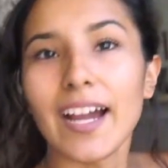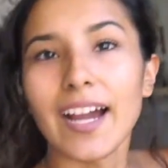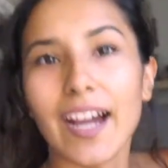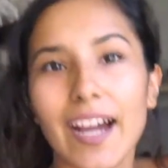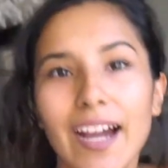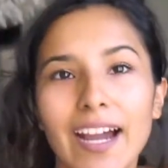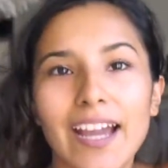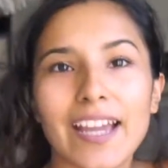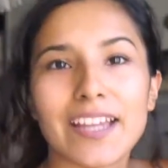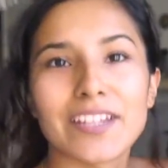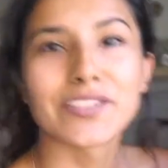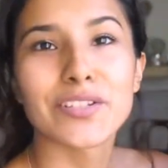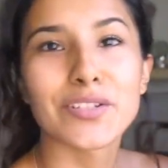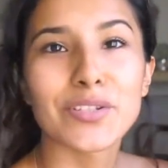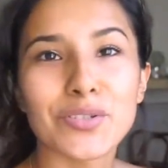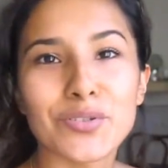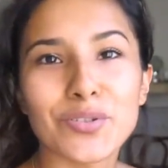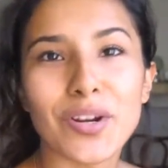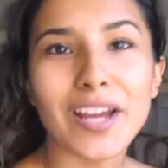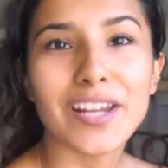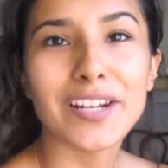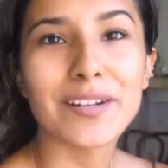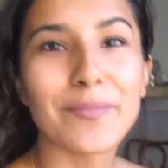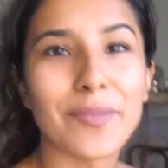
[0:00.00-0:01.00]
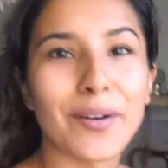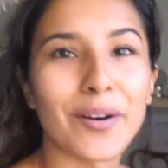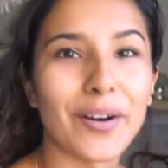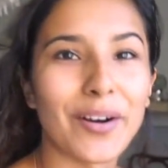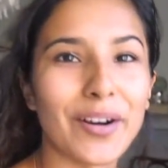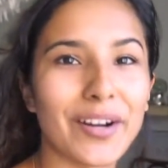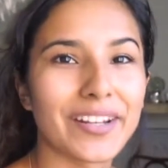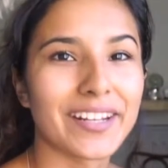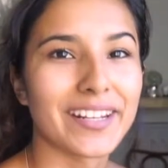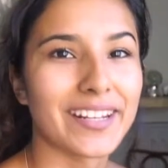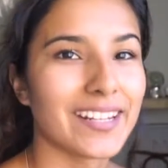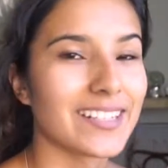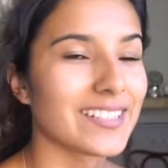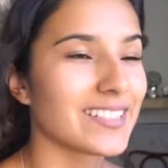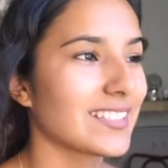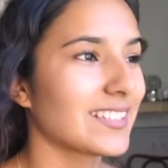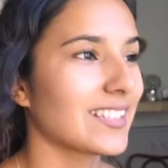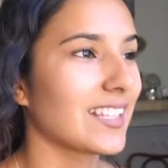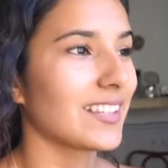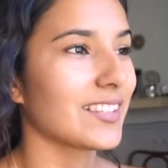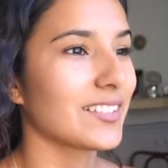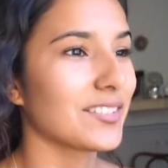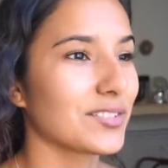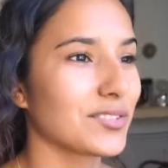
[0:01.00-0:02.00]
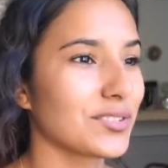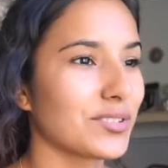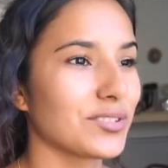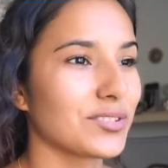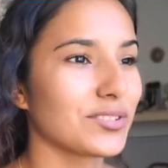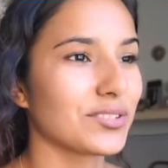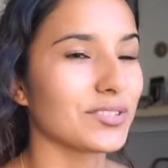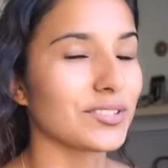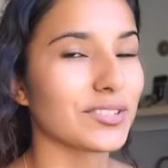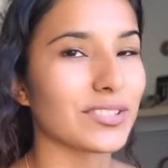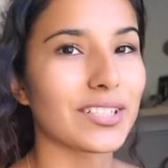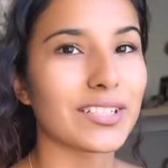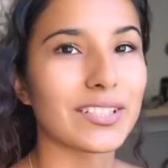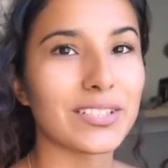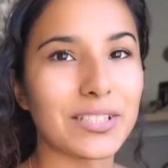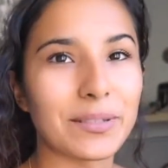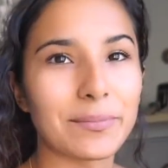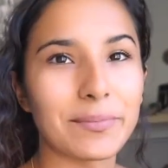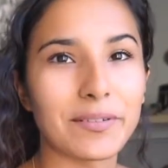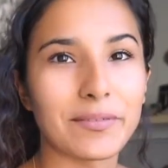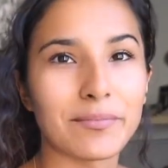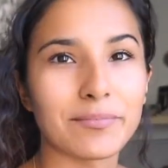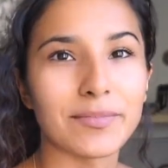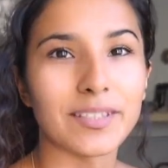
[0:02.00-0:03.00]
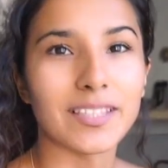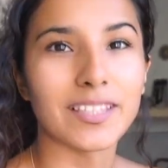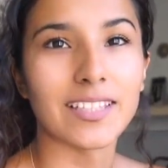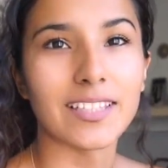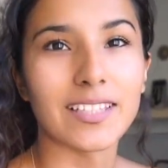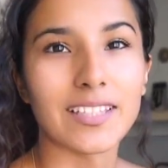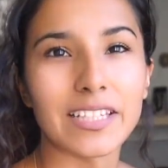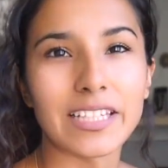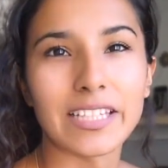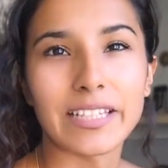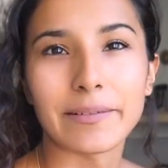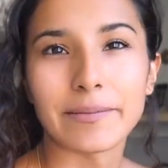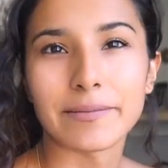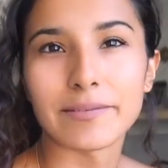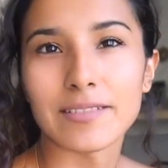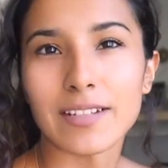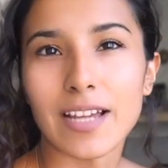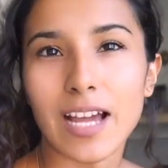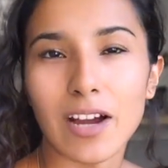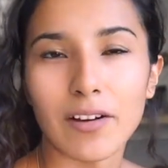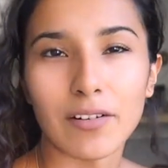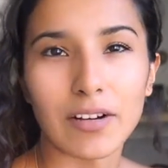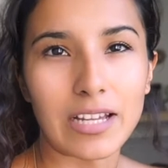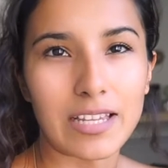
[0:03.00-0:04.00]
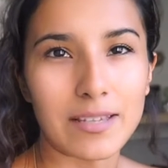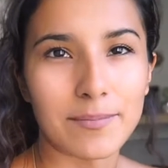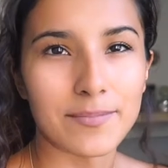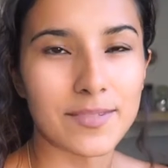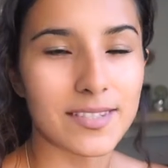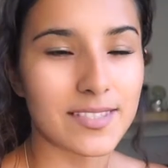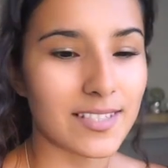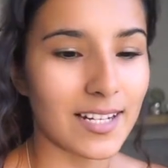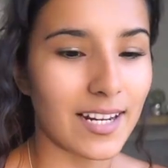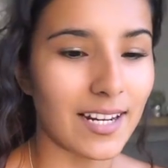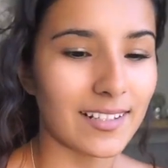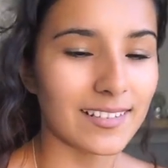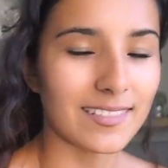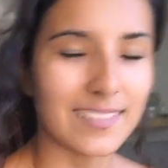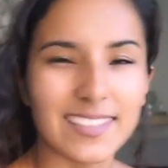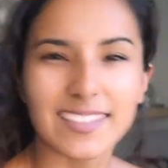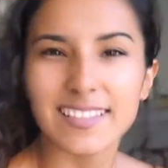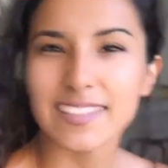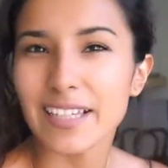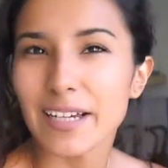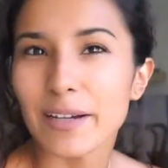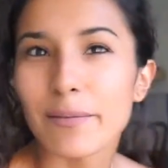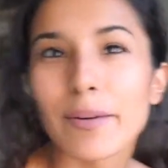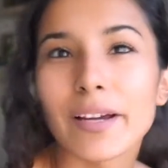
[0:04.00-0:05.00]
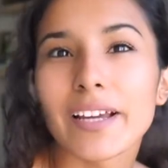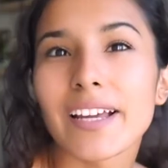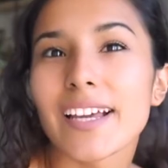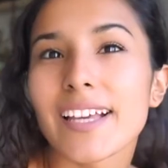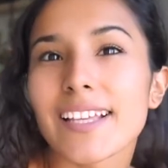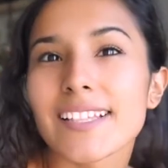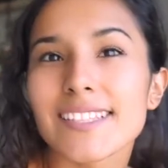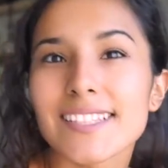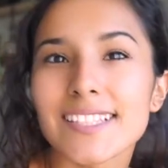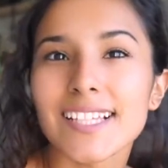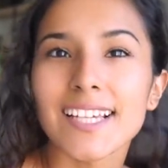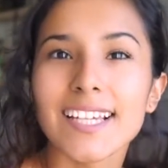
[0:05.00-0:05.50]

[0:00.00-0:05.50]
I just tried them on and I did that little clip of me and how I'm styling them, I guess,